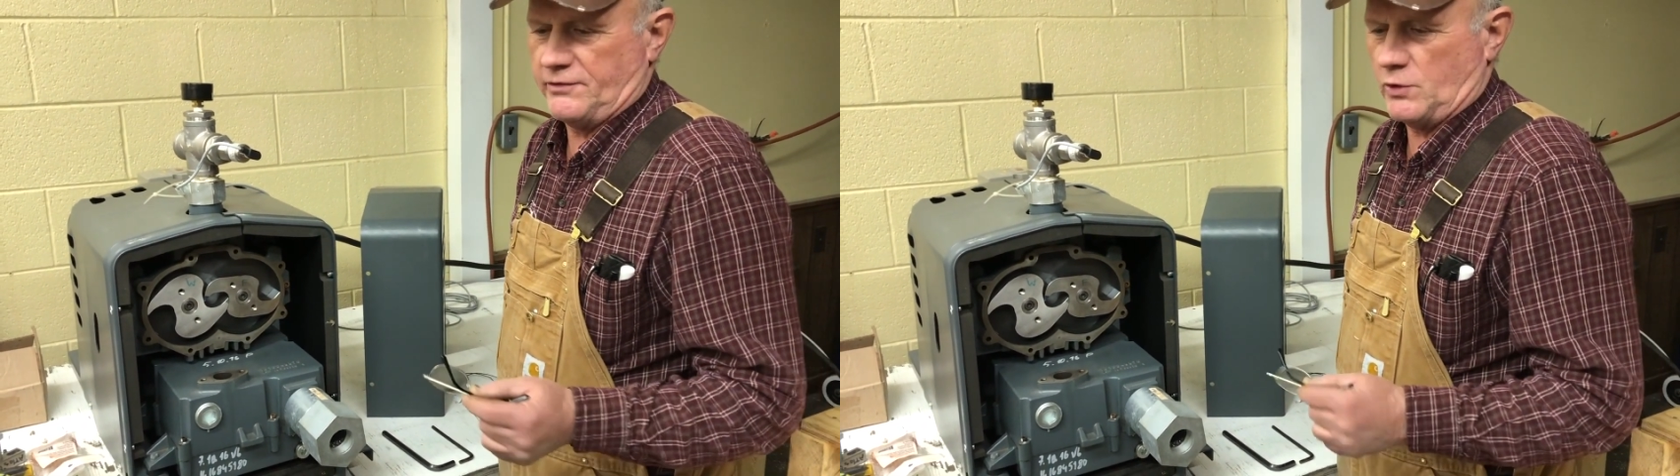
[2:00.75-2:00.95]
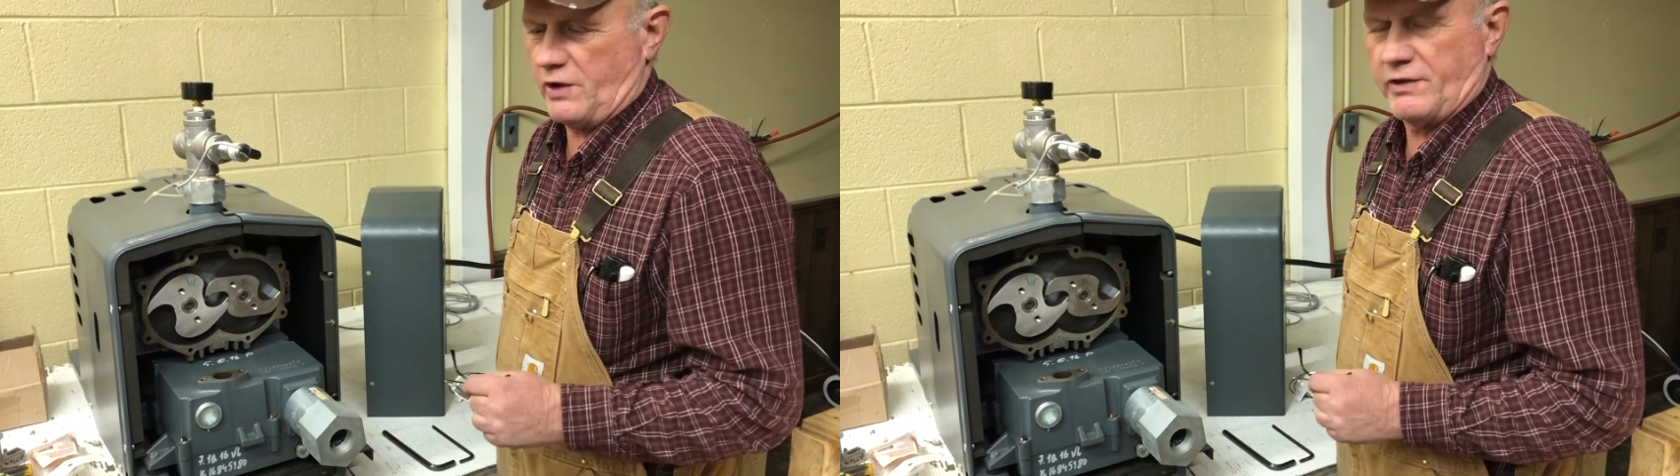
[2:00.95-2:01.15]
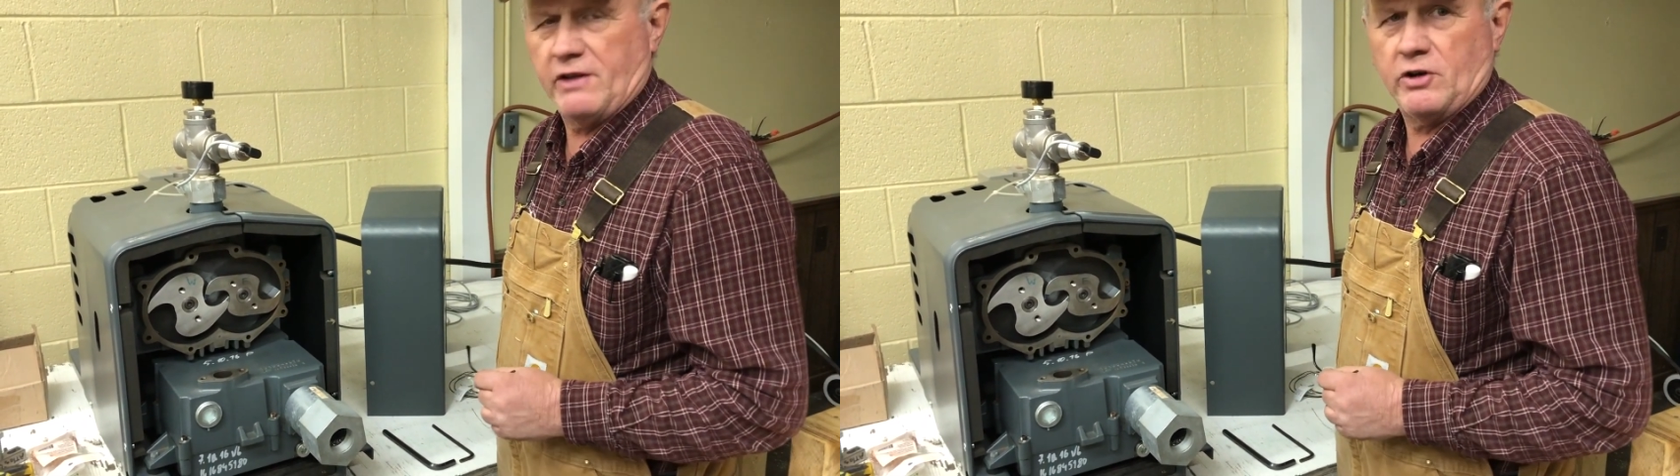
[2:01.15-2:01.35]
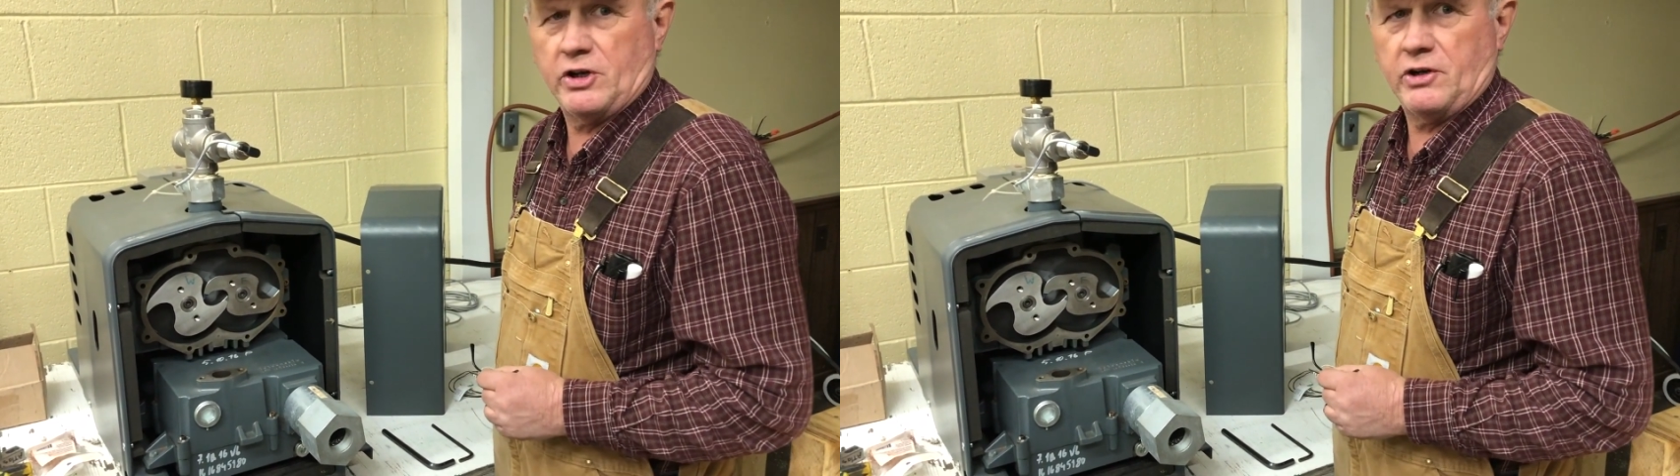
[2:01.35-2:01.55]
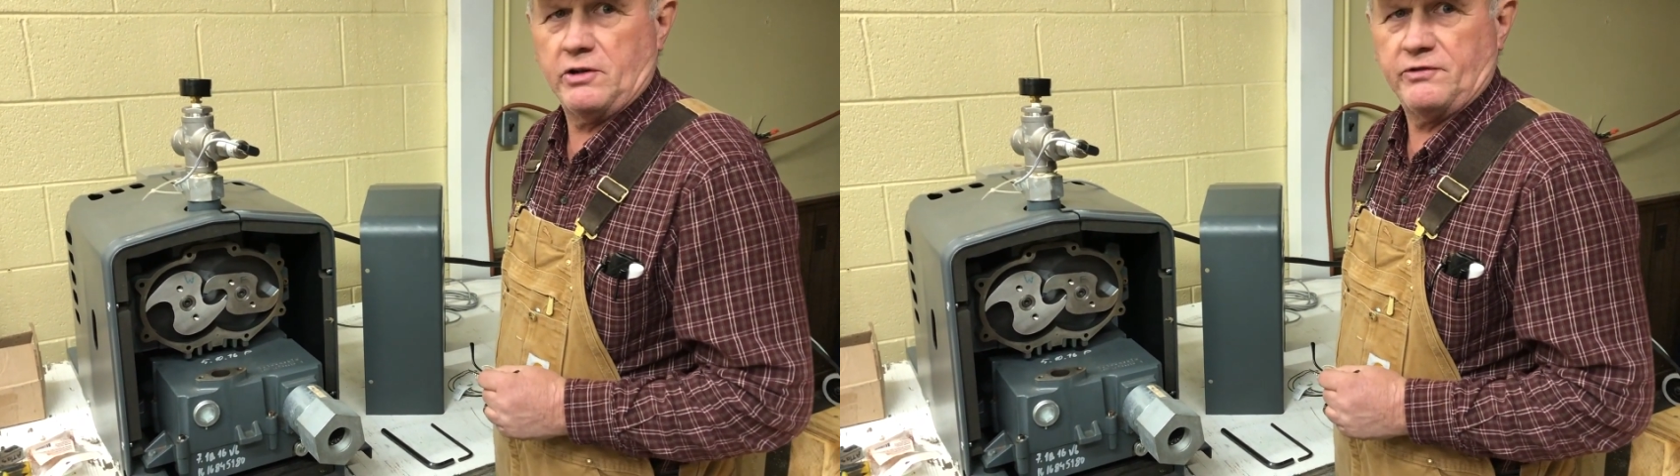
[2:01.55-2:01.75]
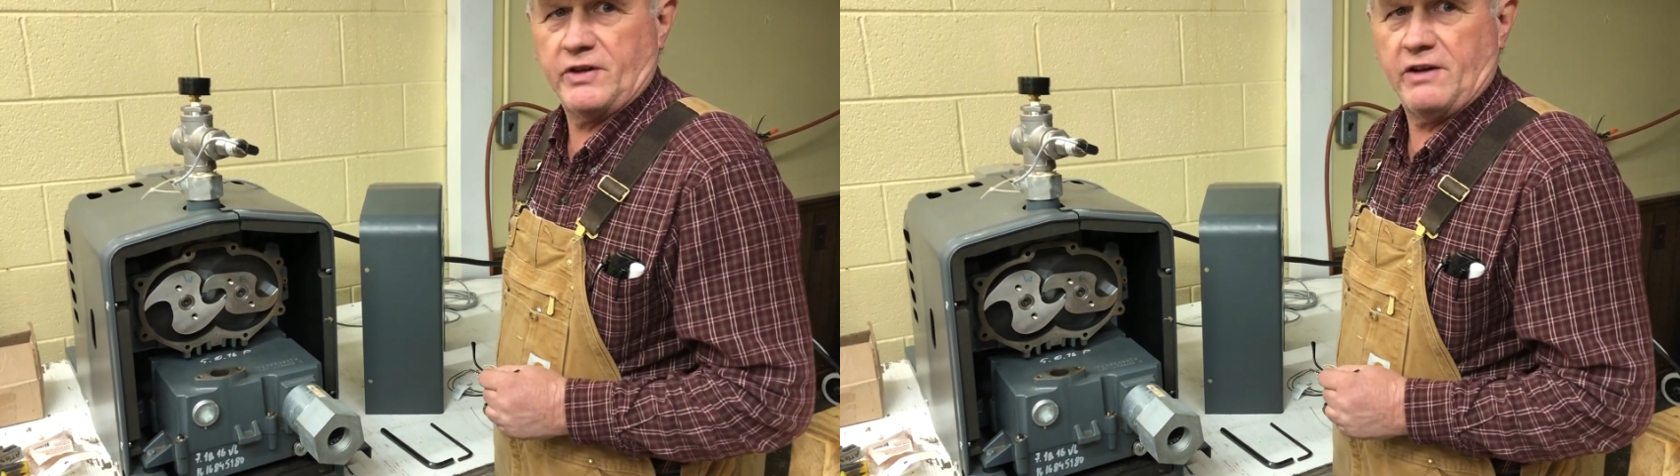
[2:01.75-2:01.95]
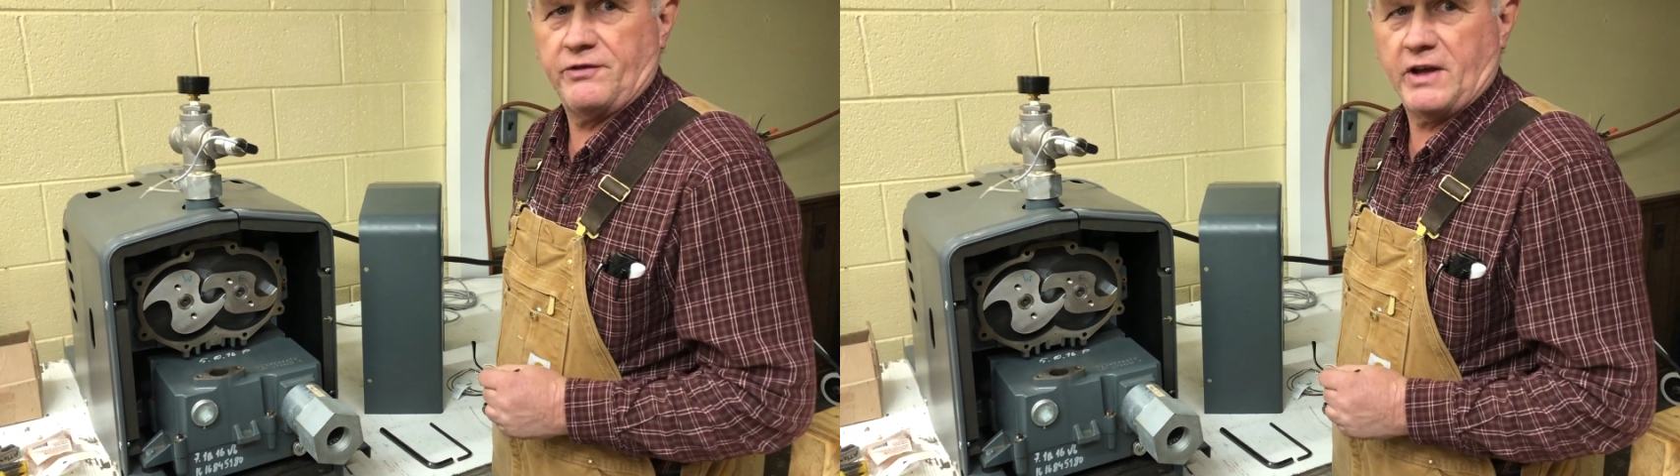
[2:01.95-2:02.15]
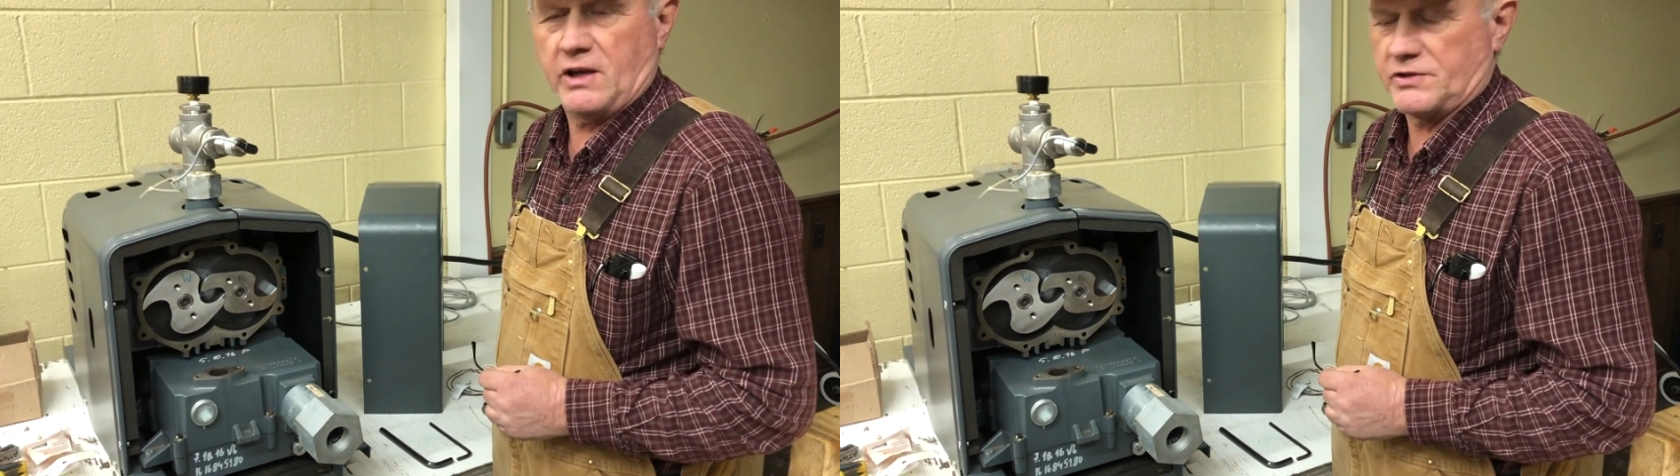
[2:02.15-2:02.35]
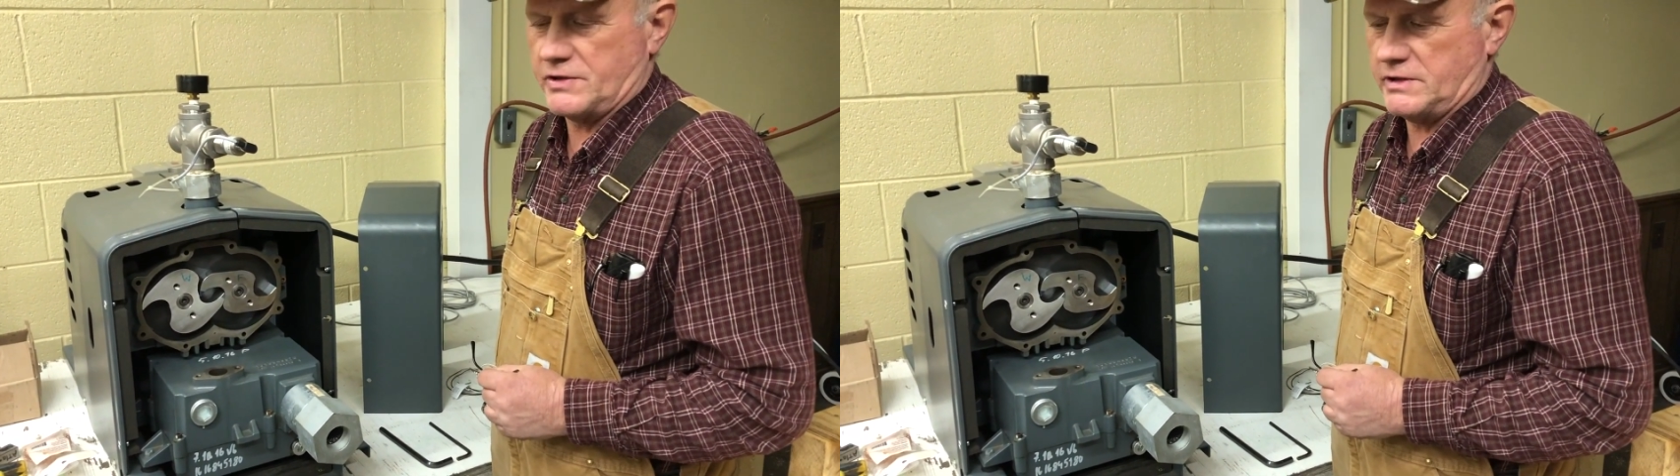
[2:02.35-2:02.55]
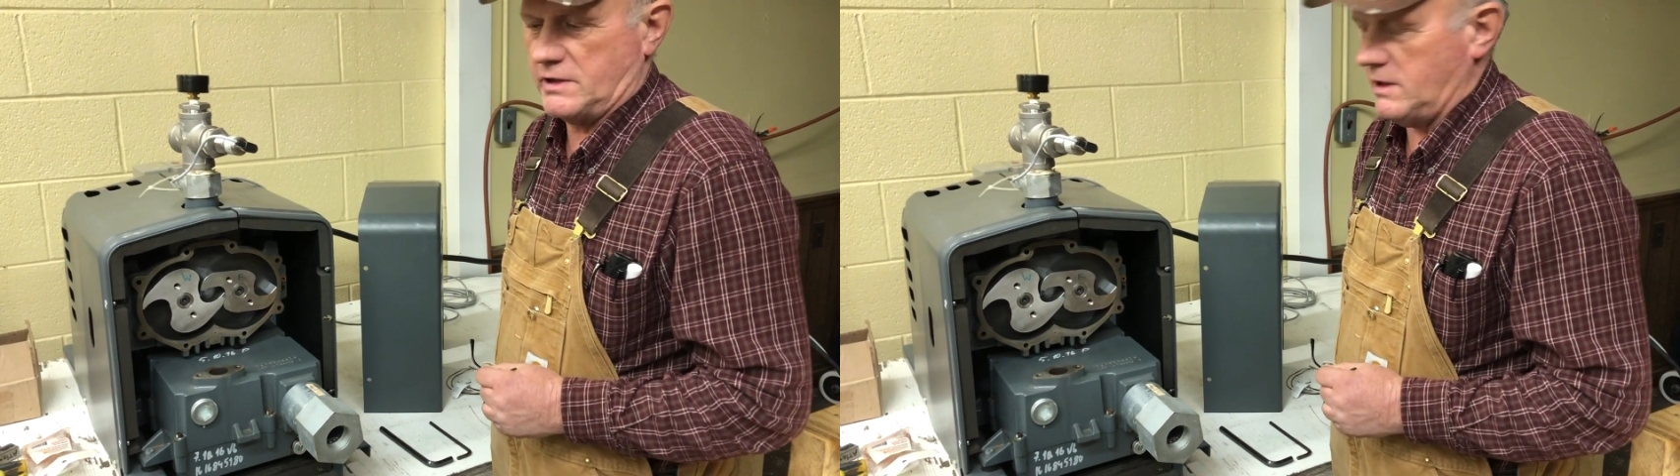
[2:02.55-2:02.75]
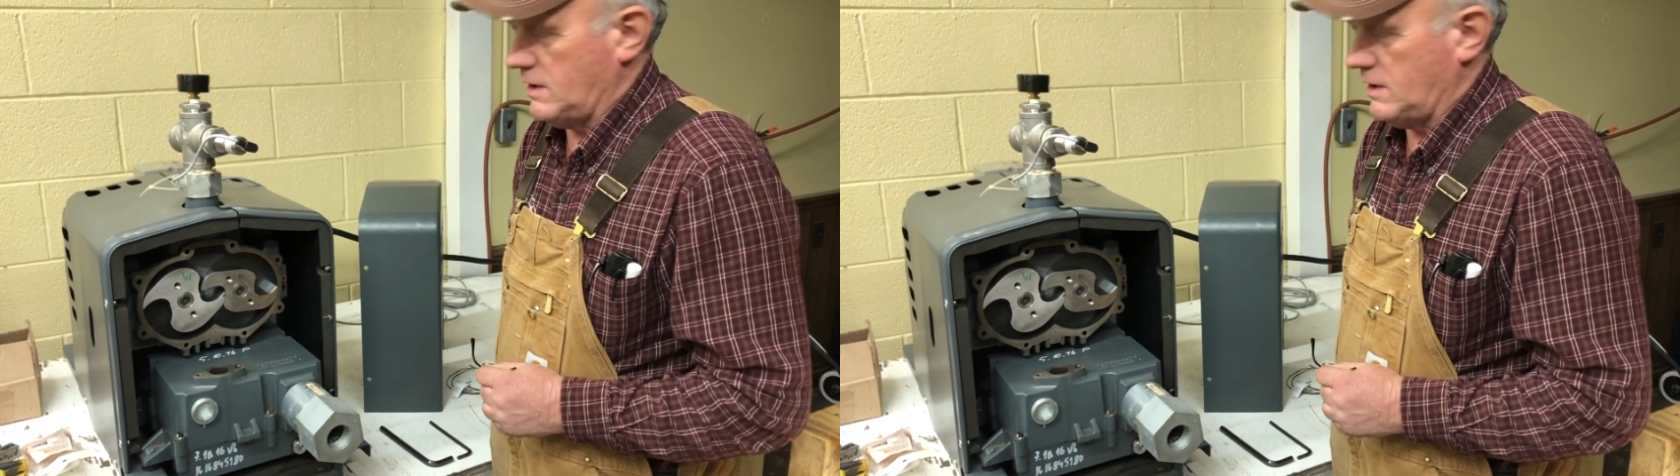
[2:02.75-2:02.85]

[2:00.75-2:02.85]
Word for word: 4,500 to 5,000